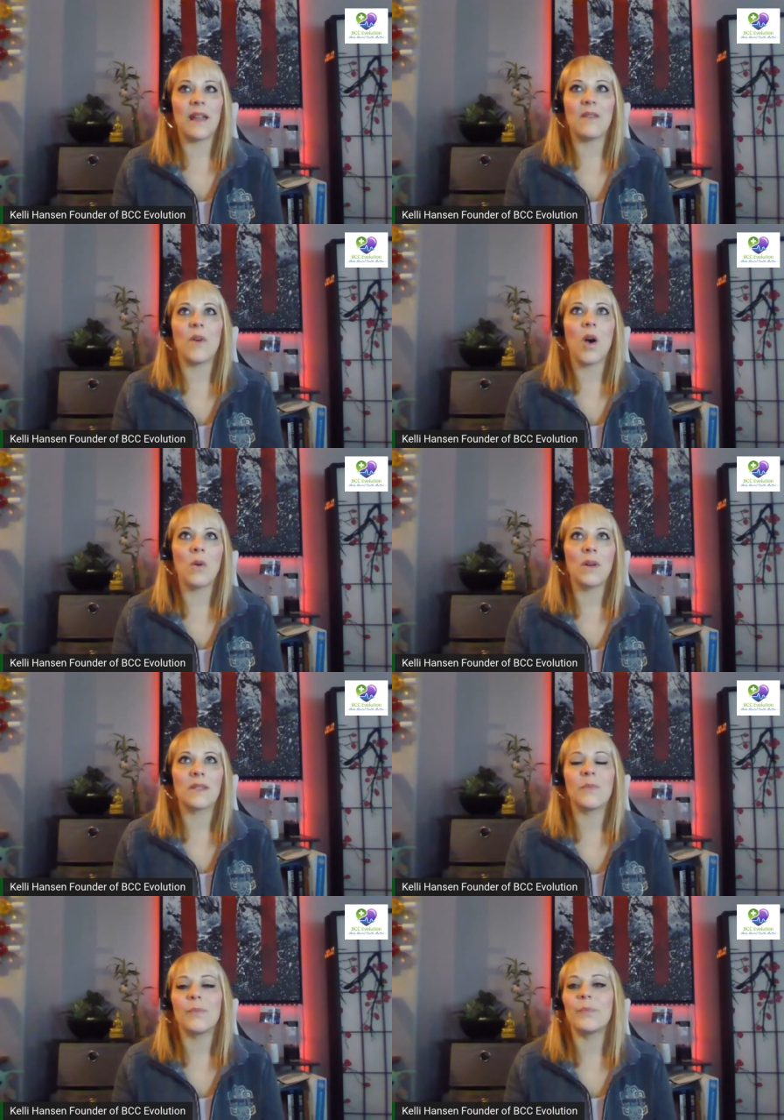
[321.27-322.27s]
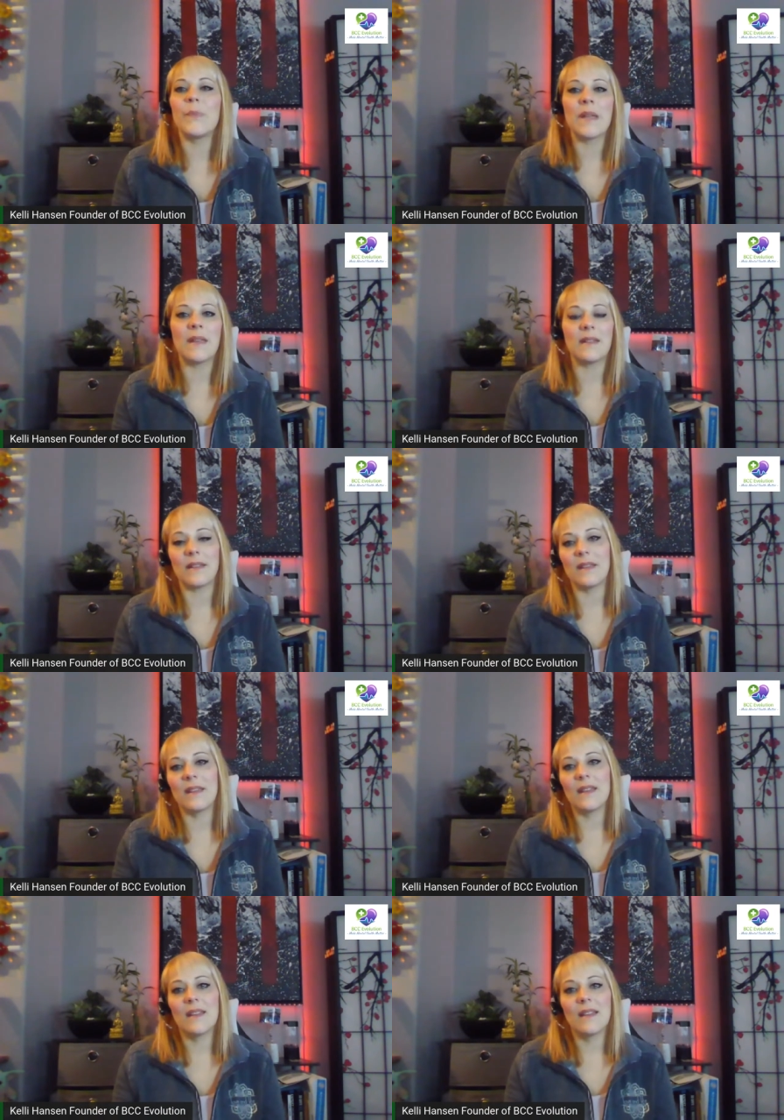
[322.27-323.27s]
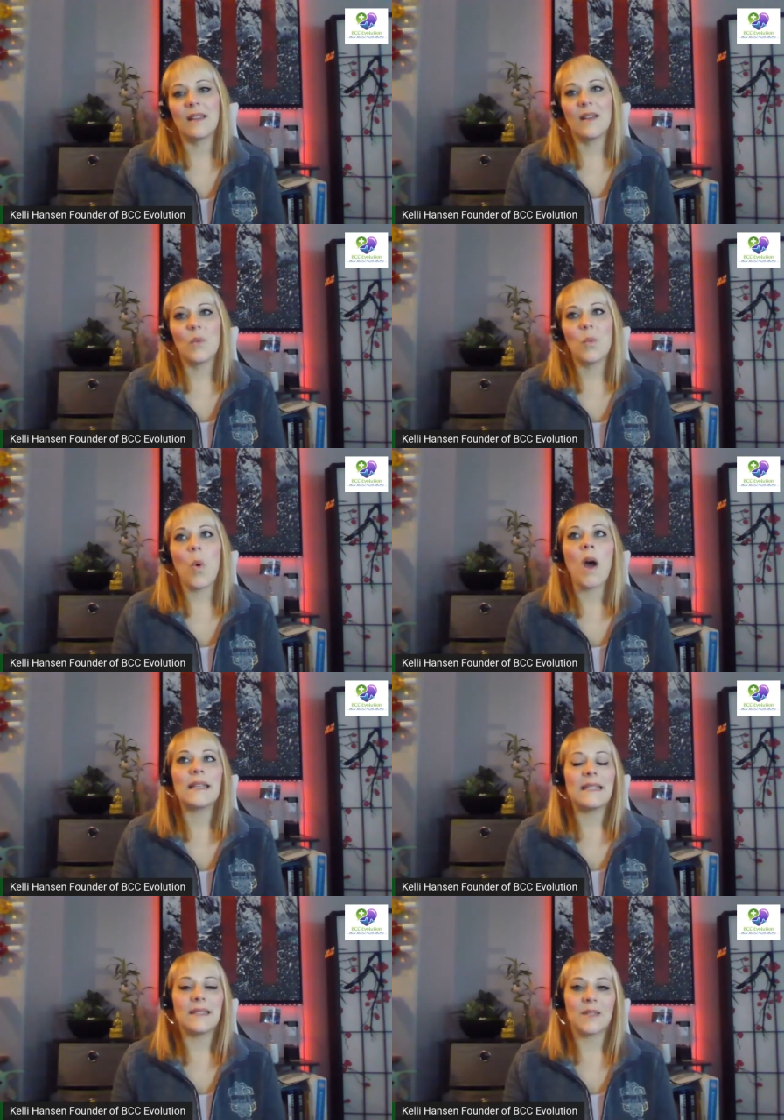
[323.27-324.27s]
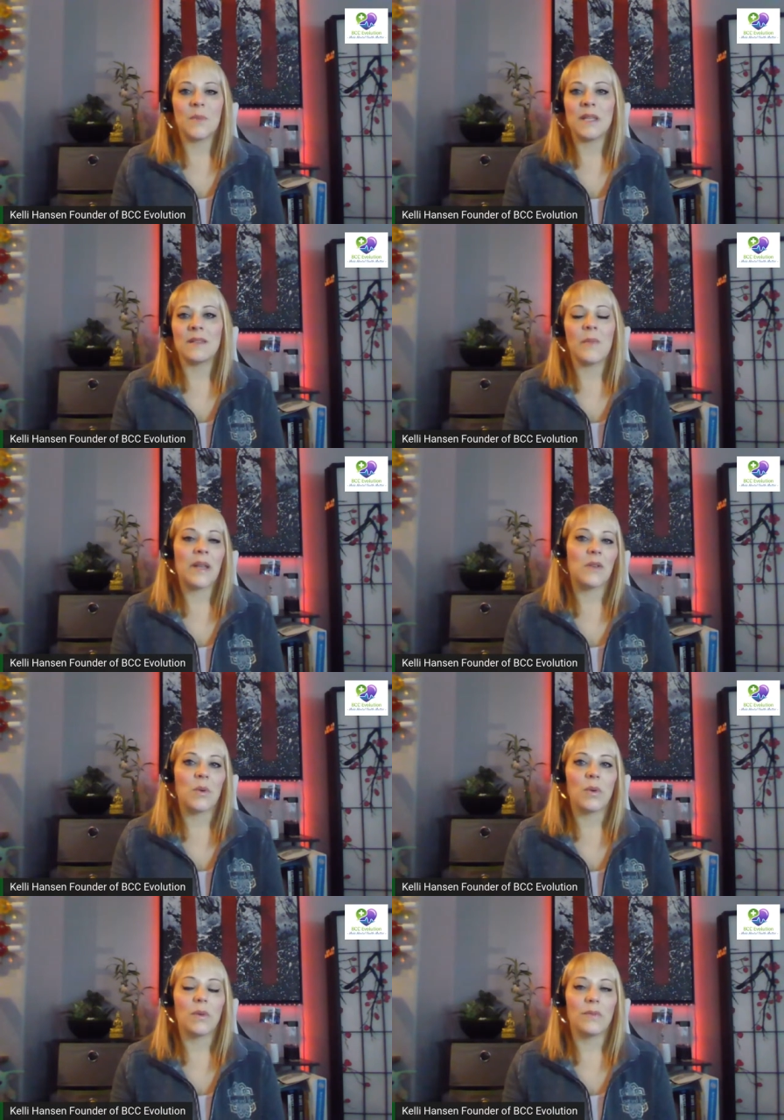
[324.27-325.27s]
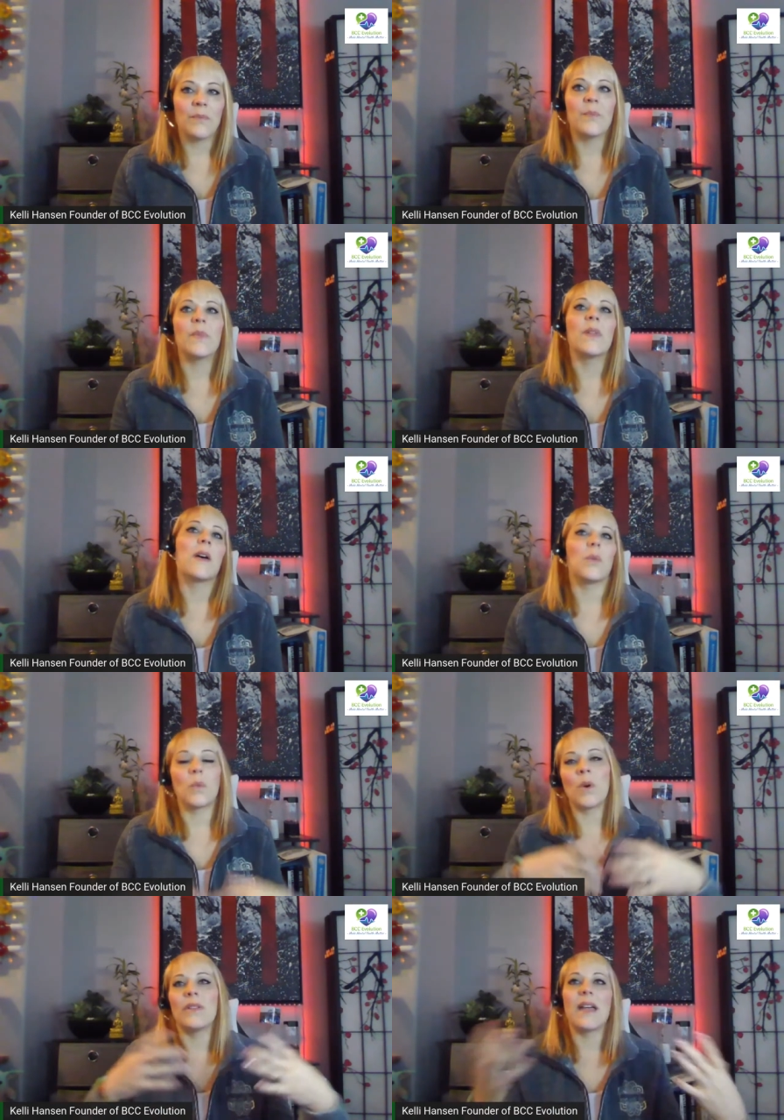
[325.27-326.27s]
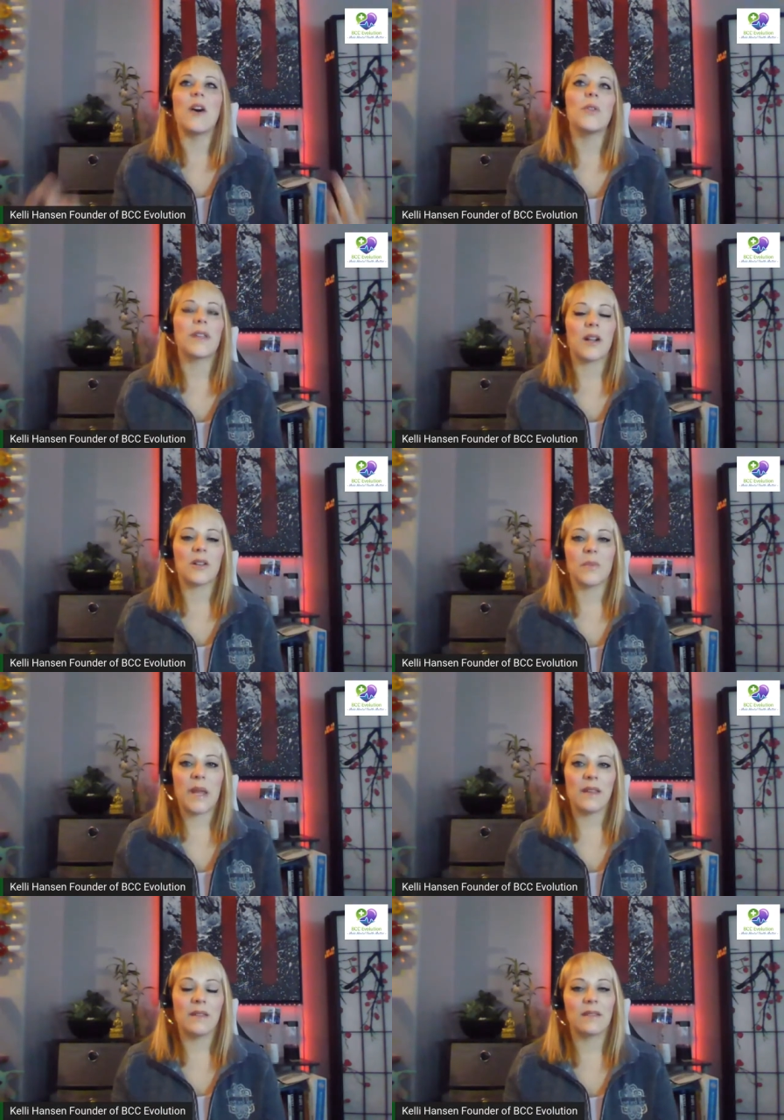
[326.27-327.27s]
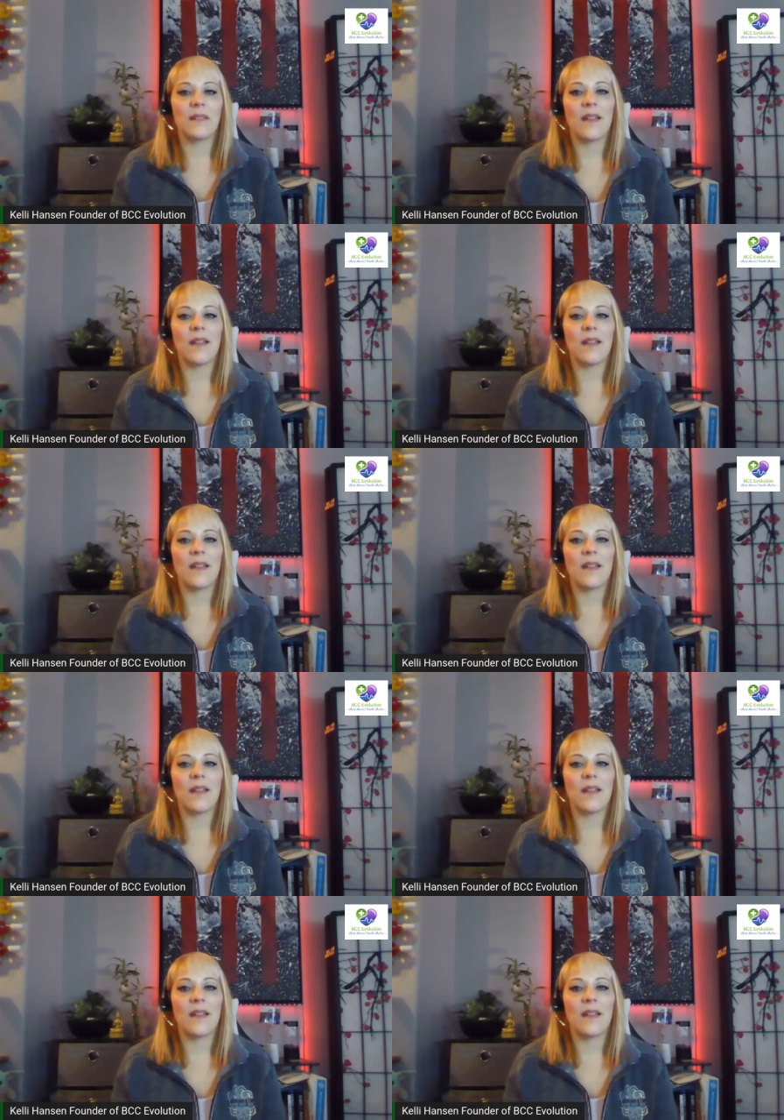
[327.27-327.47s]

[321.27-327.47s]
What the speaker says: I've always been wanting to be in the the healthcare space.